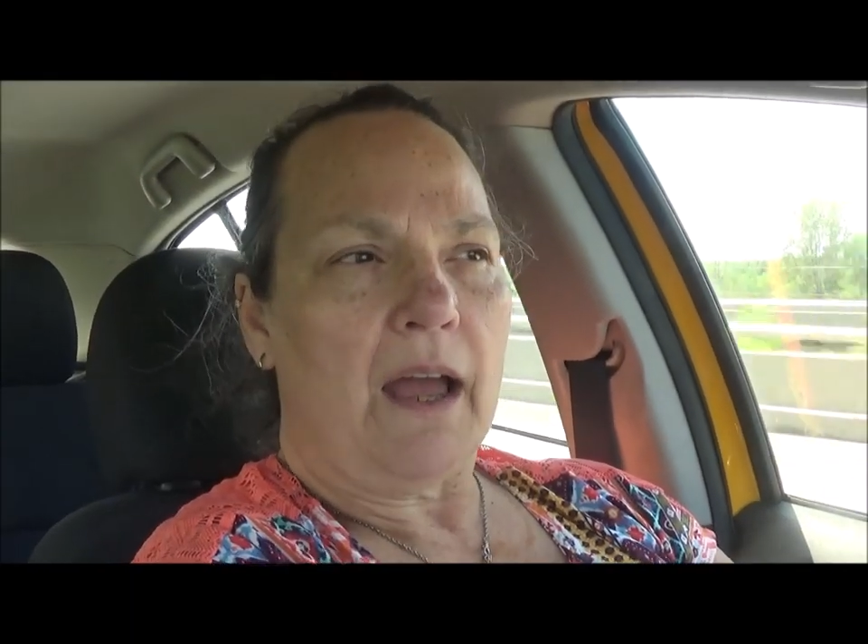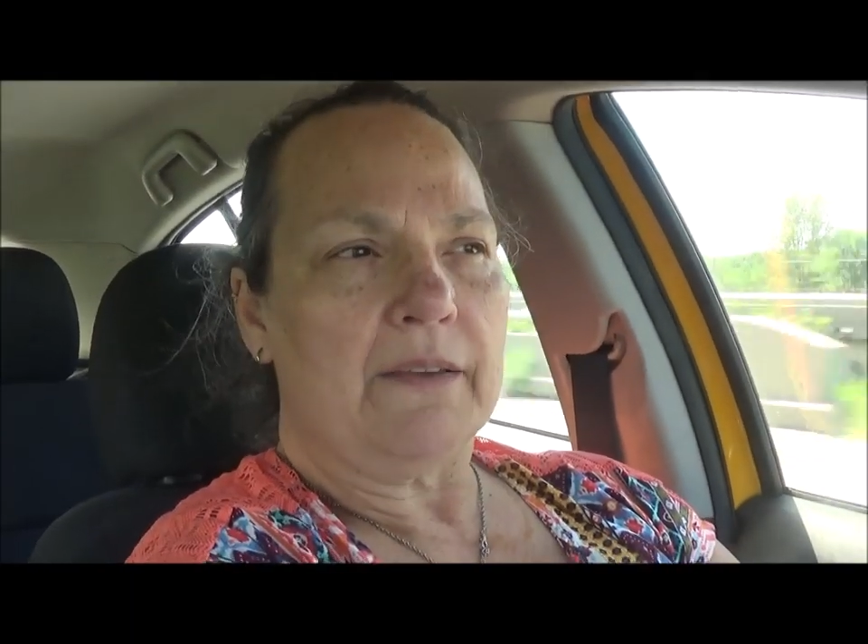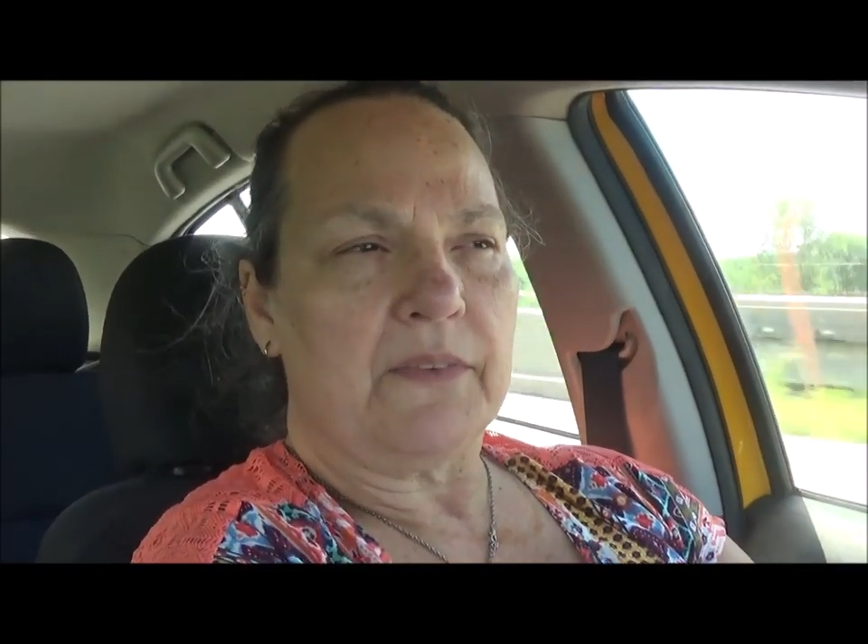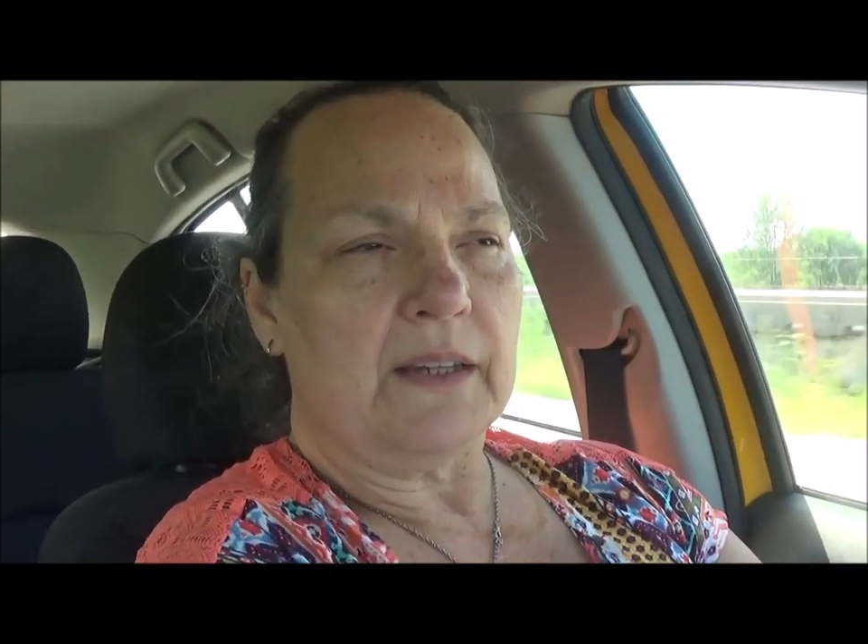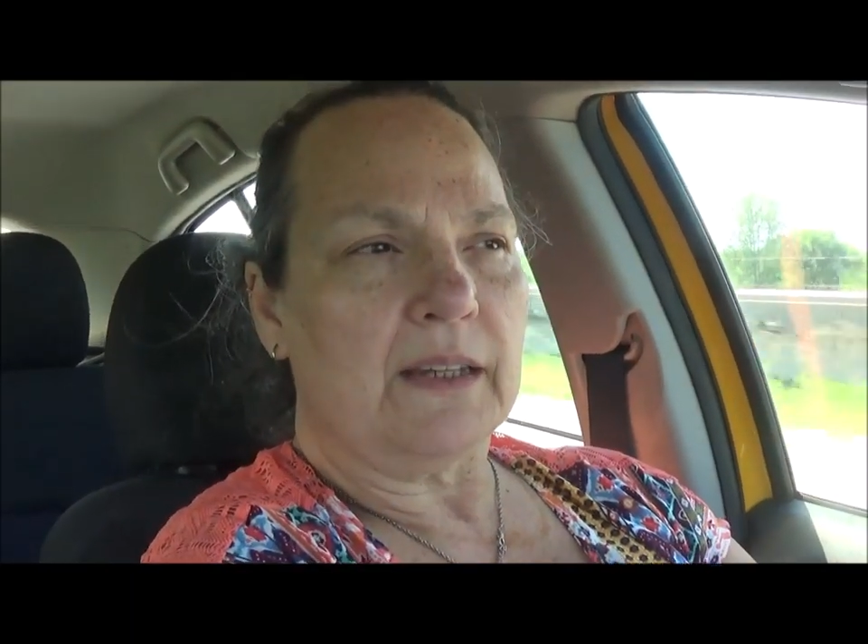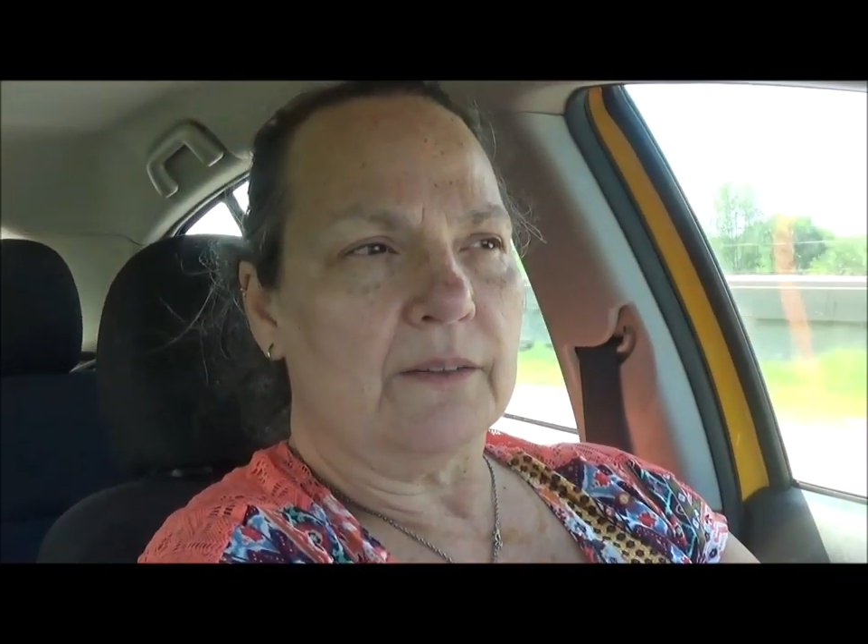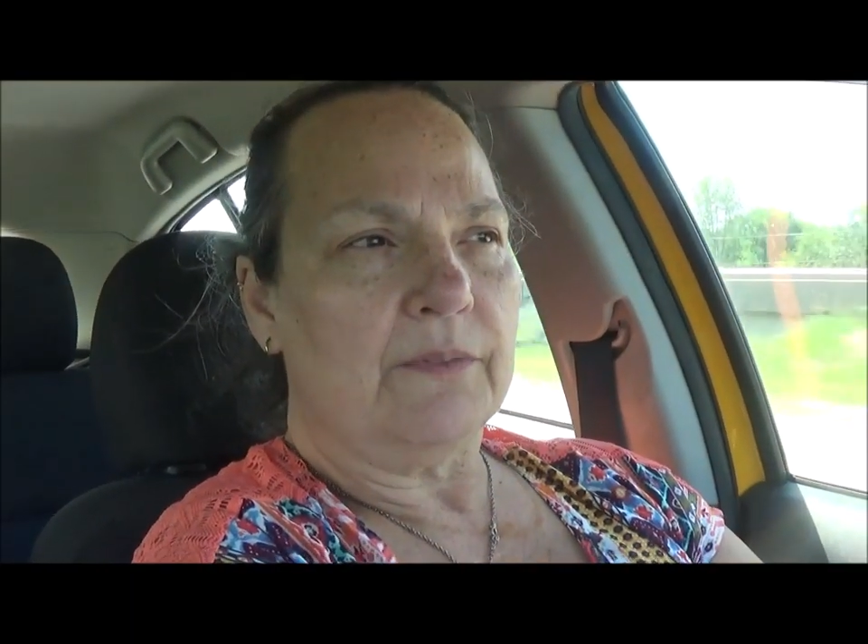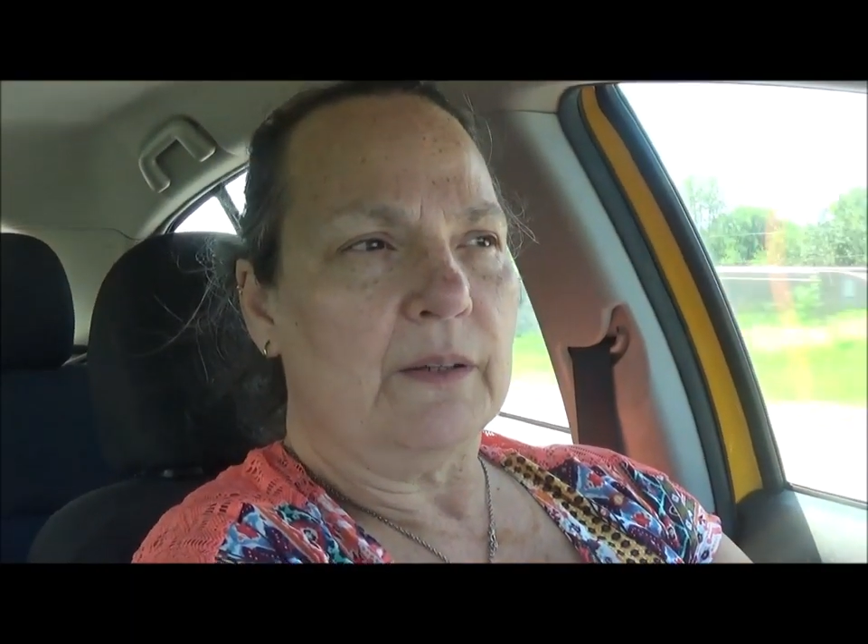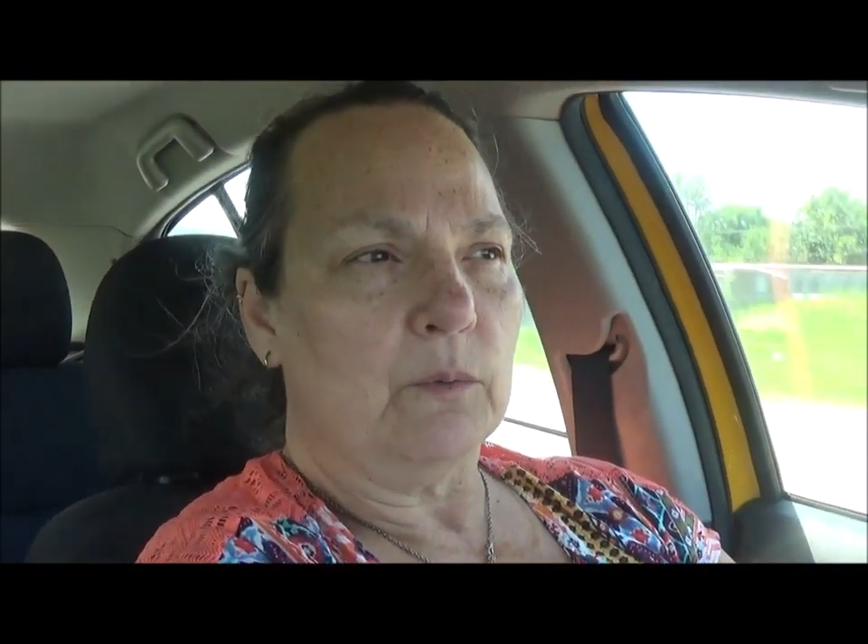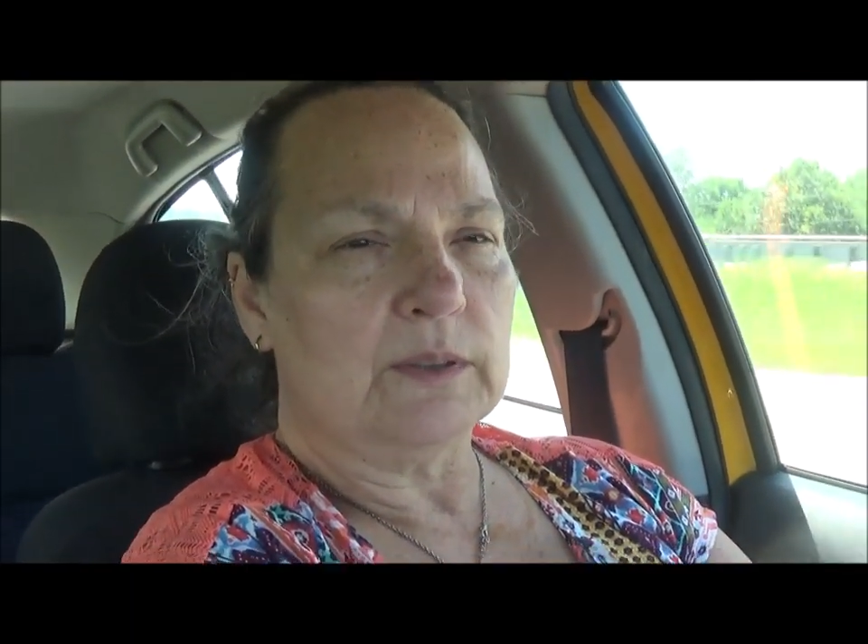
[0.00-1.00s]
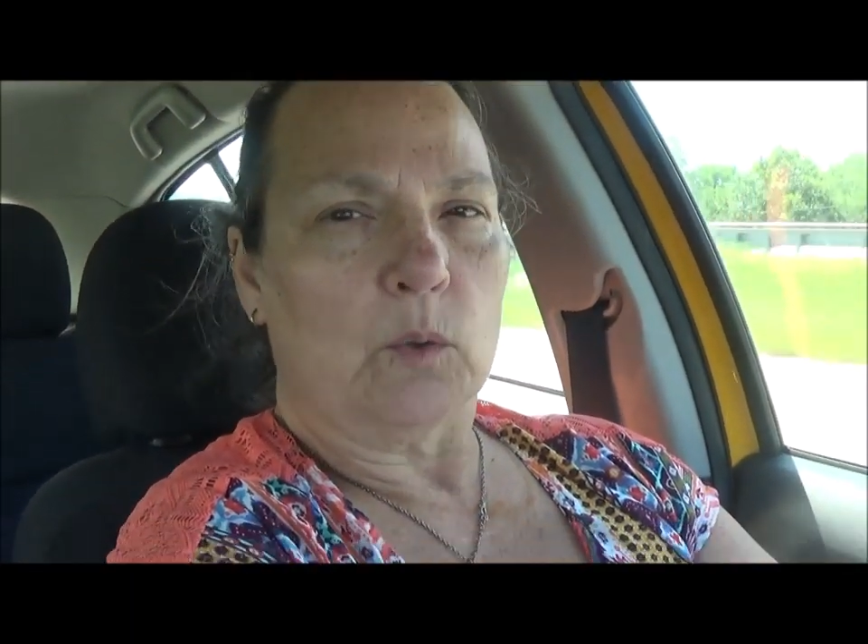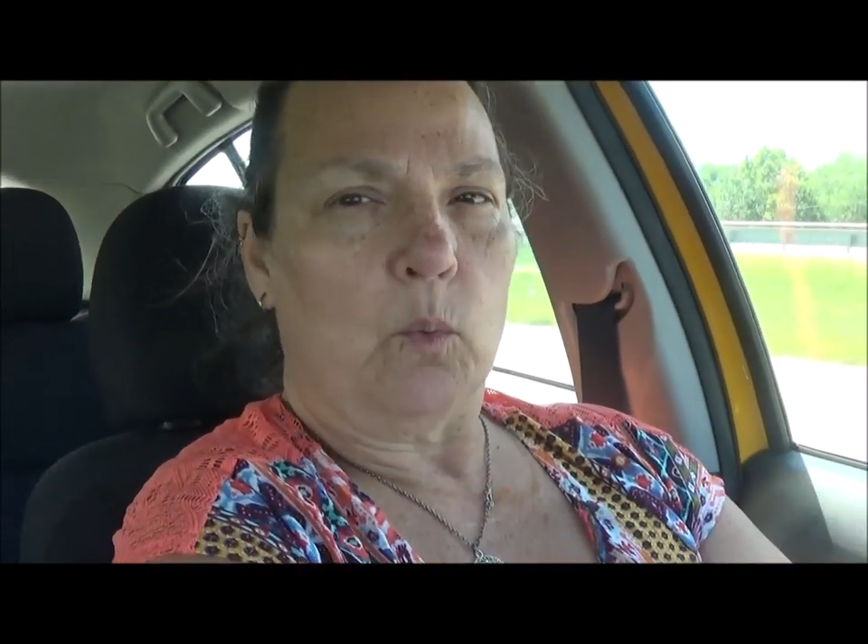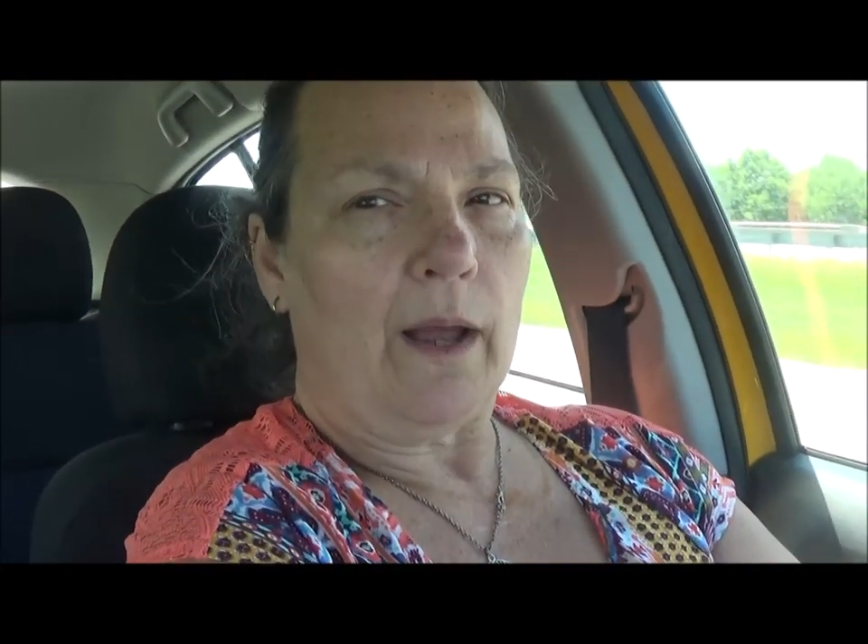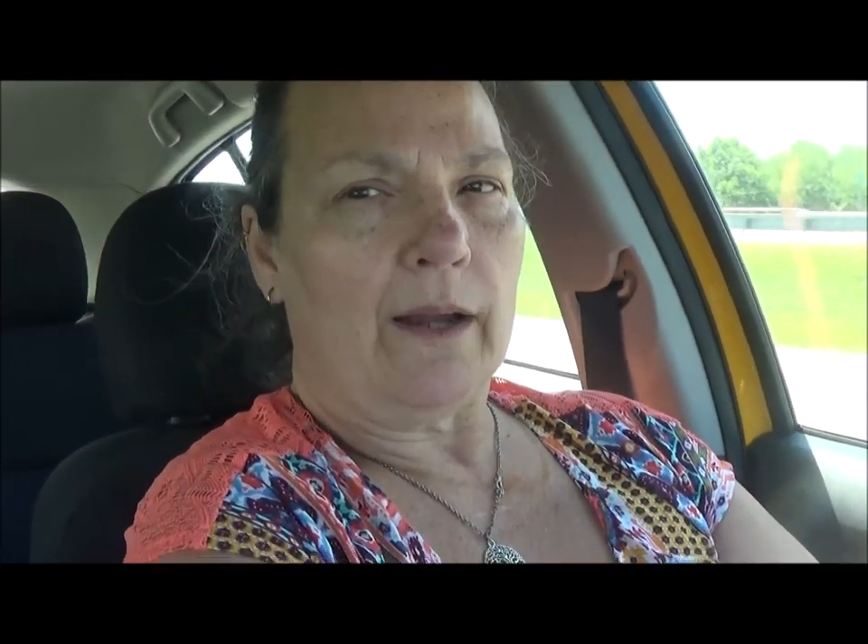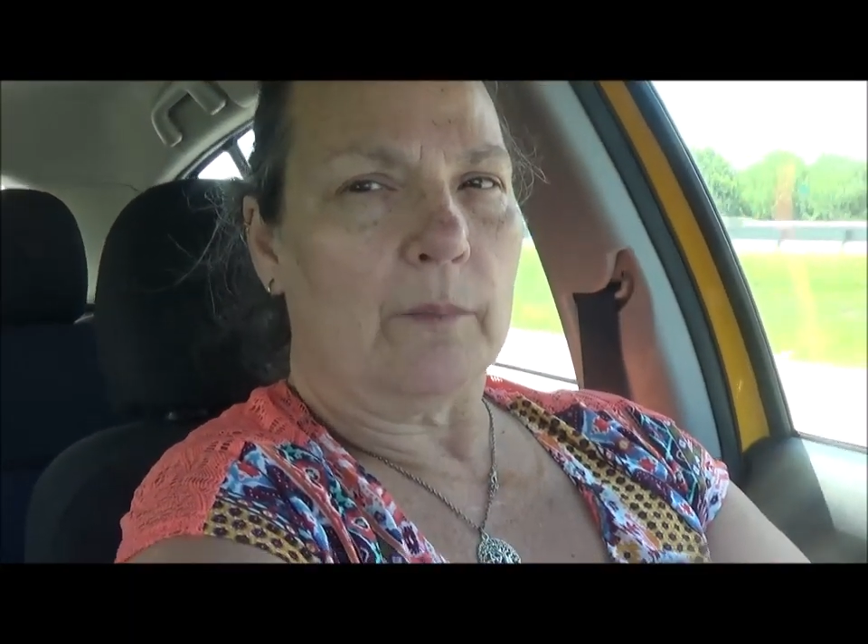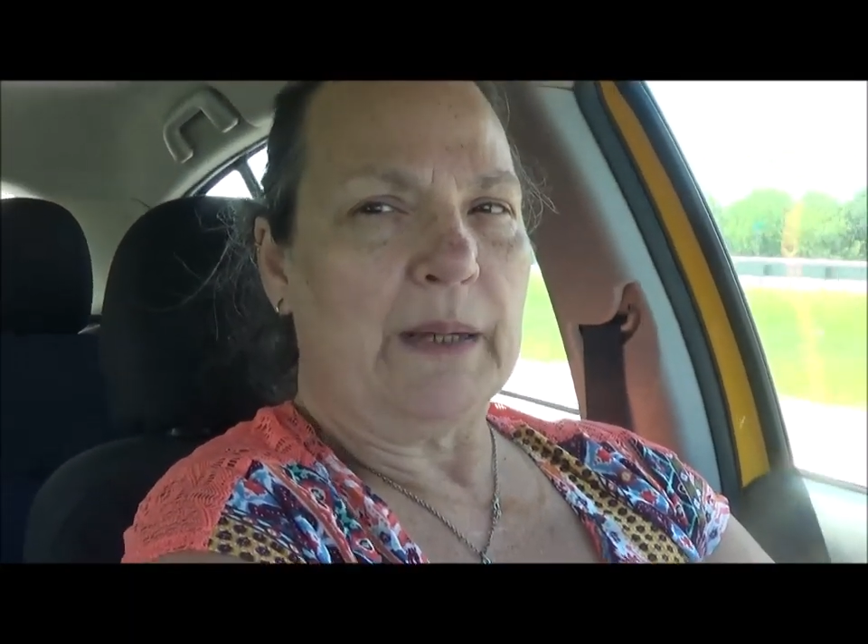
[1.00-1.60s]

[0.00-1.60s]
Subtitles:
I think if it was a wire,